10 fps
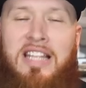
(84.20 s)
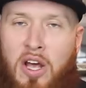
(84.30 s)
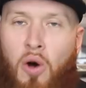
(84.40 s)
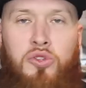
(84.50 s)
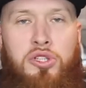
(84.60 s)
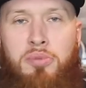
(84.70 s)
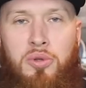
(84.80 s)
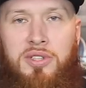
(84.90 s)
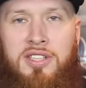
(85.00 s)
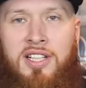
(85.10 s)
the Ultra
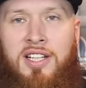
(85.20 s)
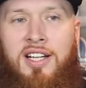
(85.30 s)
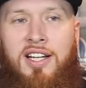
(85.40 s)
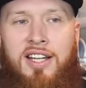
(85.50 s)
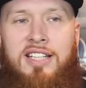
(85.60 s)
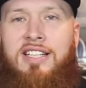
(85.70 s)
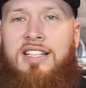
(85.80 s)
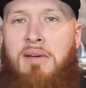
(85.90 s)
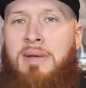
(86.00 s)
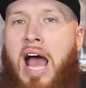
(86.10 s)
Boost? This
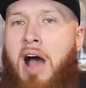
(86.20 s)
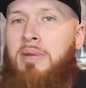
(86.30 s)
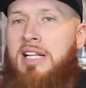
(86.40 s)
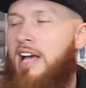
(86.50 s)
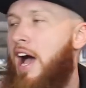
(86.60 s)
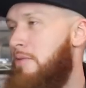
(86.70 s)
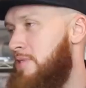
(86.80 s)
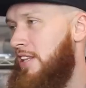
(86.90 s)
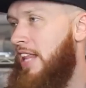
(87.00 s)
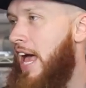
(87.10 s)
is, I mean, how many
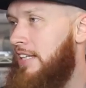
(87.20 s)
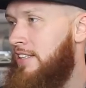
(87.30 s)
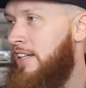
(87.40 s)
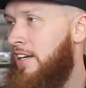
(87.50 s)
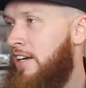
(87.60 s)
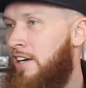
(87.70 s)
times in the last